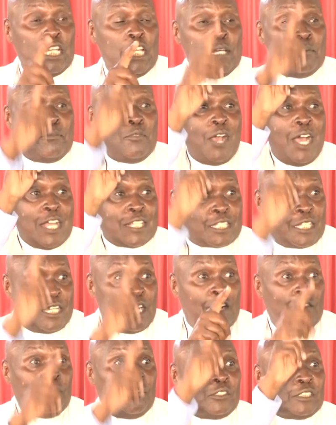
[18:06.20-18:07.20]
keep
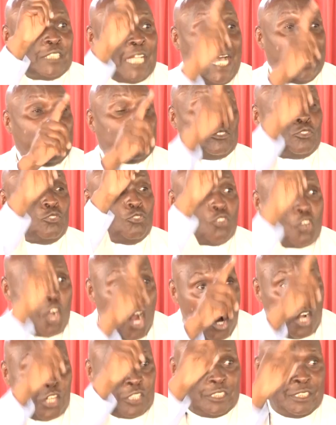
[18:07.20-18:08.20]
yourself tied to
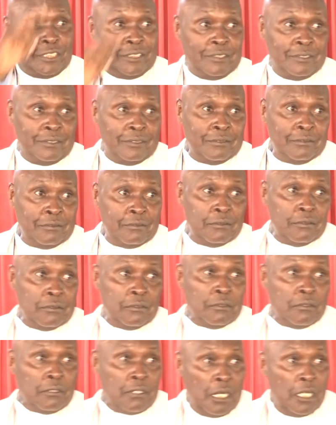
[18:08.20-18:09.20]
God,
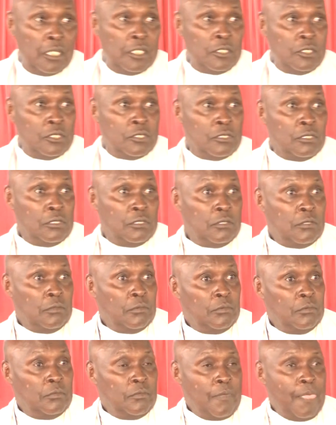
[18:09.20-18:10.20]
God will
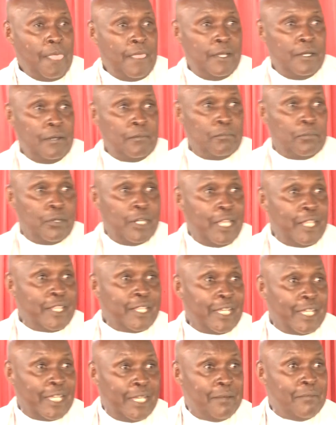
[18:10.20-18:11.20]
play
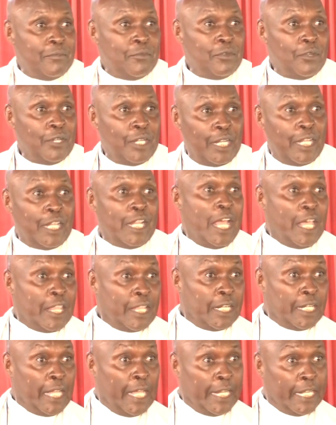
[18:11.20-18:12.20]
the game in the
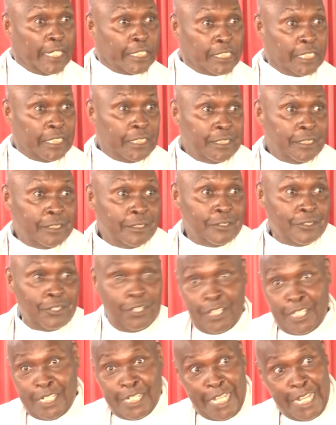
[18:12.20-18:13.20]
other direction.
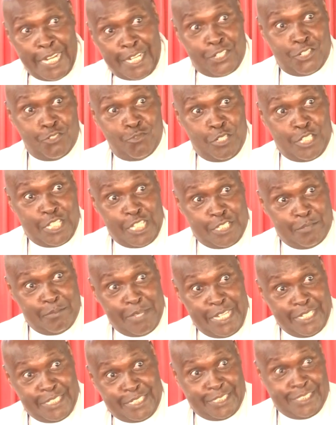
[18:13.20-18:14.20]
Not the direction which is
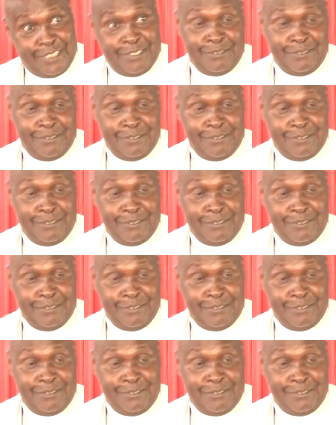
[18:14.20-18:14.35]
meant.